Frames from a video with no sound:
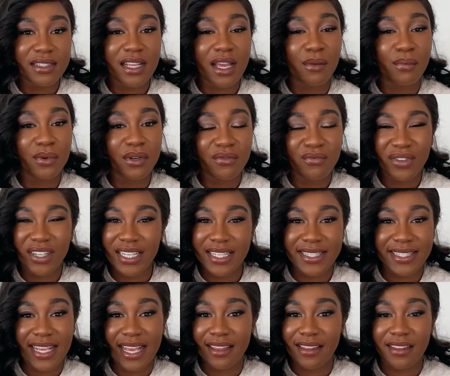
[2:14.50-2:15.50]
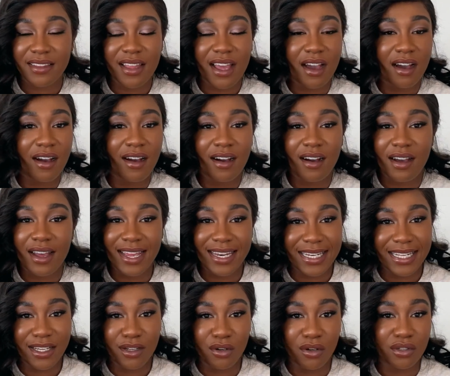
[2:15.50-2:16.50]
I wouldn't really say that there are any
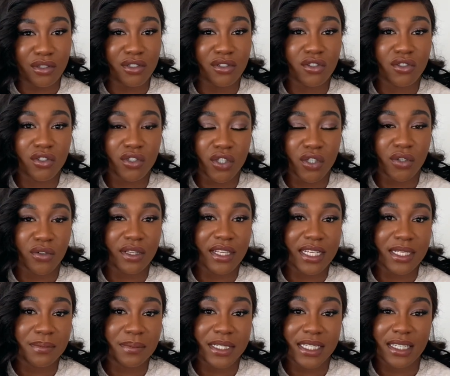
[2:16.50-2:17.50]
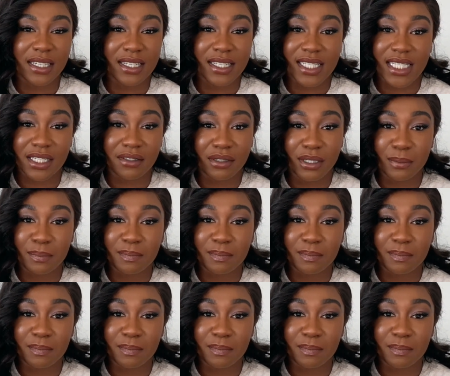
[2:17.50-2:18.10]
cons to this particular serum.